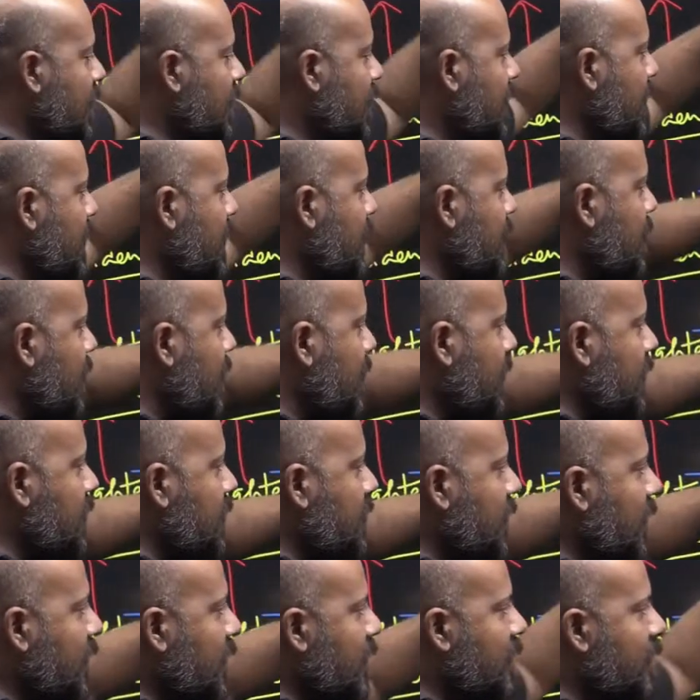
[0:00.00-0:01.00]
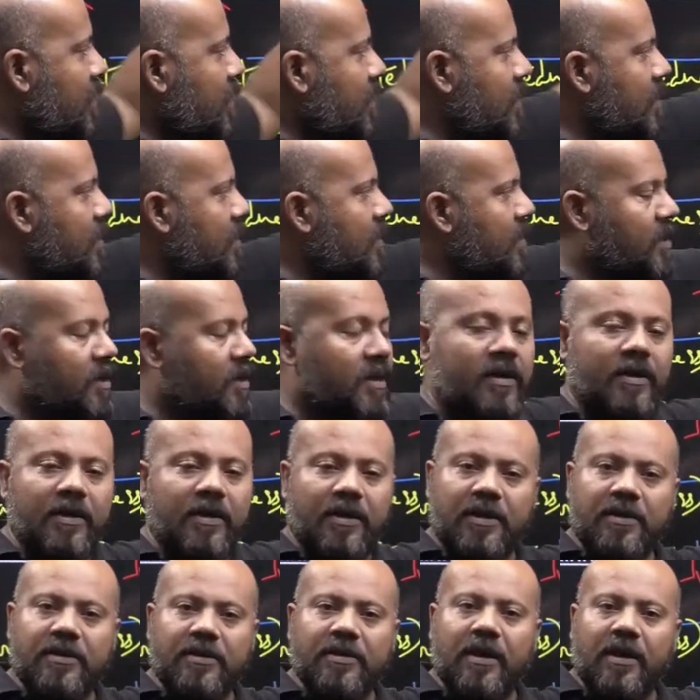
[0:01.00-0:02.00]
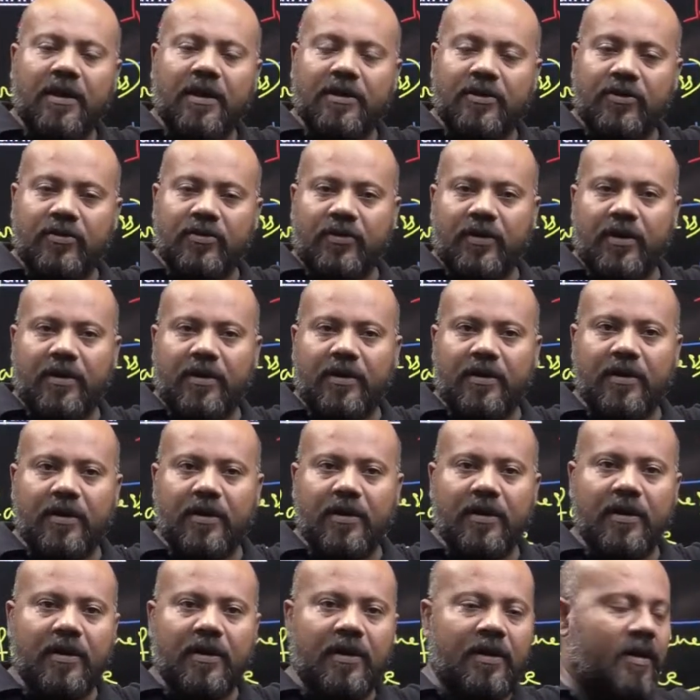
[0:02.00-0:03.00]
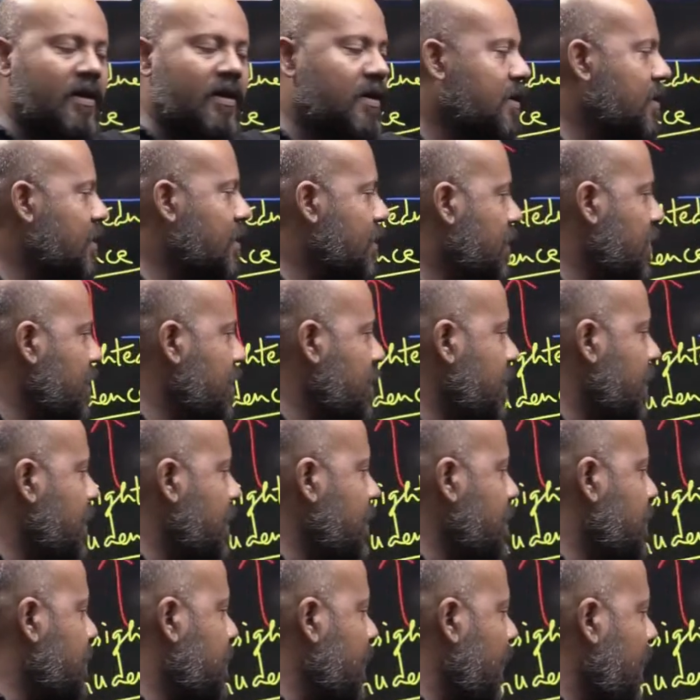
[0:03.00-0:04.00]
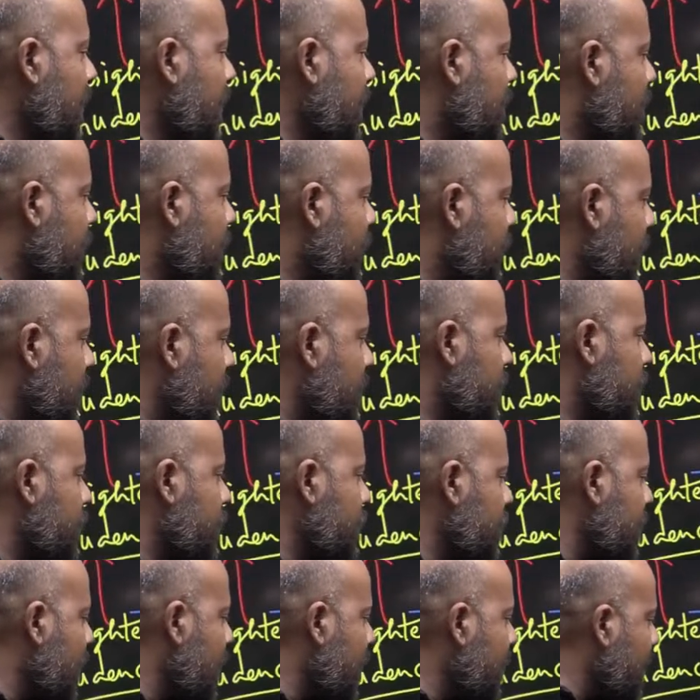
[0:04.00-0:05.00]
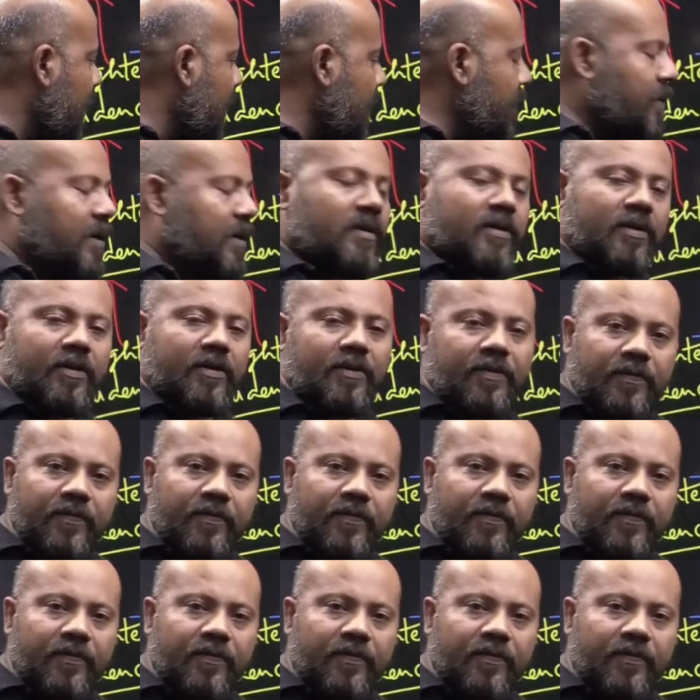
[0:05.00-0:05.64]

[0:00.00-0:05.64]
He is the teacher, he is the student. Teacher is saying virtues are by birth.